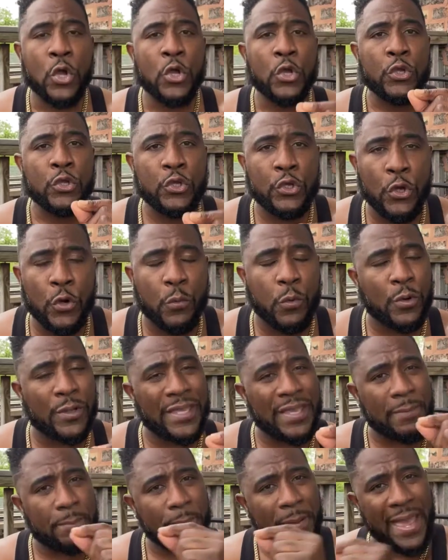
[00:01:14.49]
you will
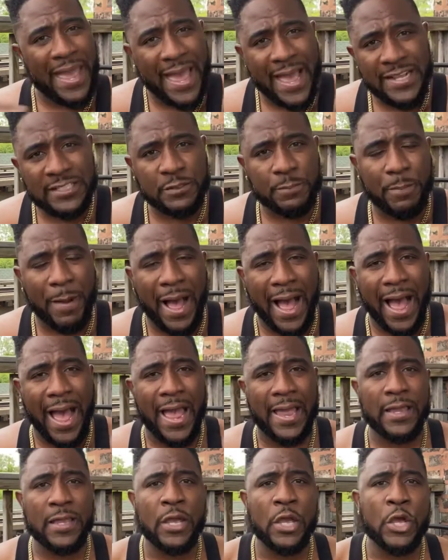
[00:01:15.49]
get passed
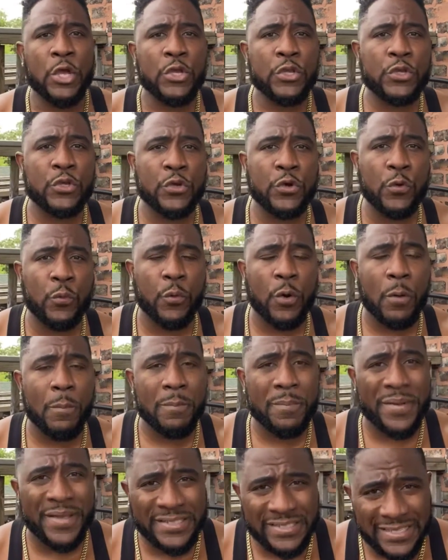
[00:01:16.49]
by, you will
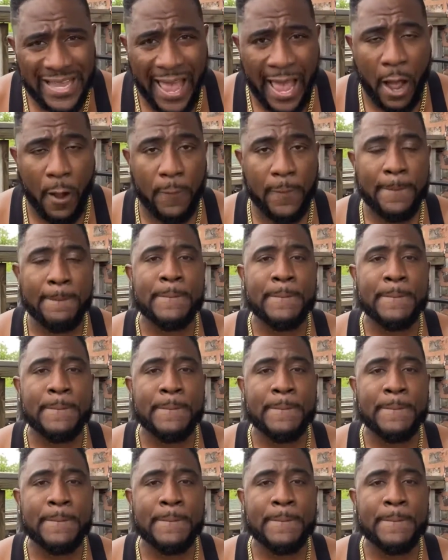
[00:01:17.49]
miss out,